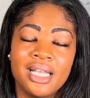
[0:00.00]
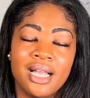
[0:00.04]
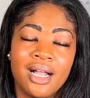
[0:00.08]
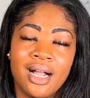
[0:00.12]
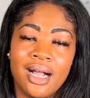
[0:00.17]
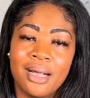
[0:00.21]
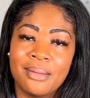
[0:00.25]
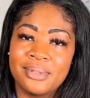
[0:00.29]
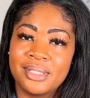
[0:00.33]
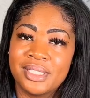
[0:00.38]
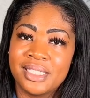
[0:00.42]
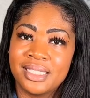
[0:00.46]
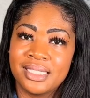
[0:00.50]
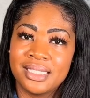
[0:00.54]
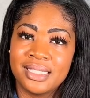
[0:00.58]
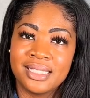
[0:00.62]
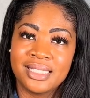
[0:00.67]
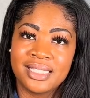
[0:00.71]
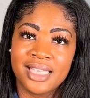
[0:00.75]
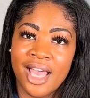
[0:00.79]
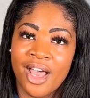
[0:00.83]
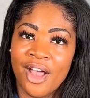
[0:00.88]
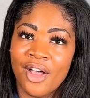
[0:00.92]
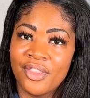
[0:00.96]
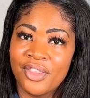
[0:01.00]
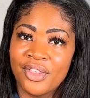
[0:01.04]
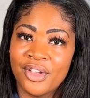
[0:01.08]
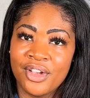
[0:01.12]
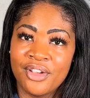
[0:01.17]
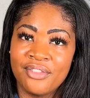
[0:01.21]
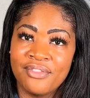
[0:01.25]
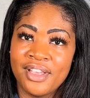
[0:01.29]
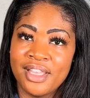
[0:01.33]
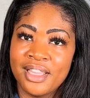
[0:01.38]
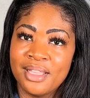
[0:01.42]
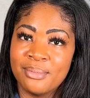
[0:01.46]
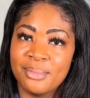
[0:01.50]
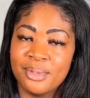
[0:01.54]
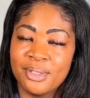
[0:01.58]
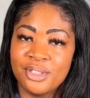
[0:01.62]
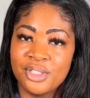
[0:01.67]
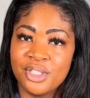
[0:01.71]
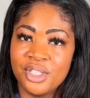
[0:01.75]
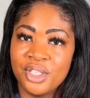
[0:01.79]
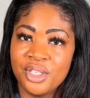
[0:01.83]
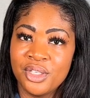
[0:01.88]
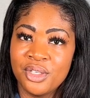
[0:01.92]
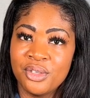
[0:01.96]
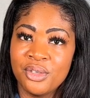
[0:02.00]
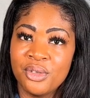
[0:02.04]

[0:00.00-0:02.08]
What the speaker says: options out there available to you.